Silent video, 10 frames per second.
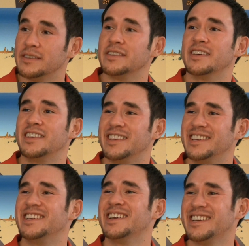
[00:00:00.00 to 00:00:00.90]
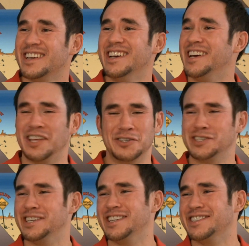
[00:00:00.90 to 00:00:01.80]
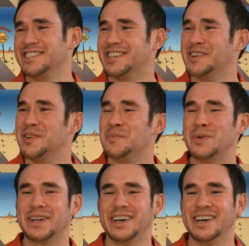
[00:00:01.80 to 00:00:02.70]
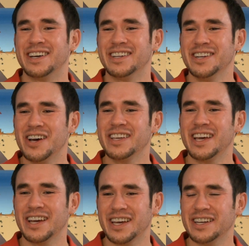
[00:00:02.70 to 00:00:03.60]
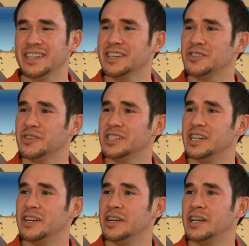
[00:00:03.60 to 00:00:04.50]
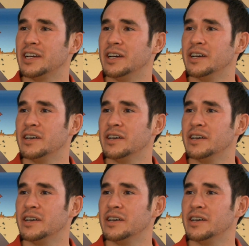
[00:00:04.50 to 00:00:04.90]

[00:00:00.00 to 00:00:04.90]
You know? That was it. But no, yeah, I got into electrical engineering.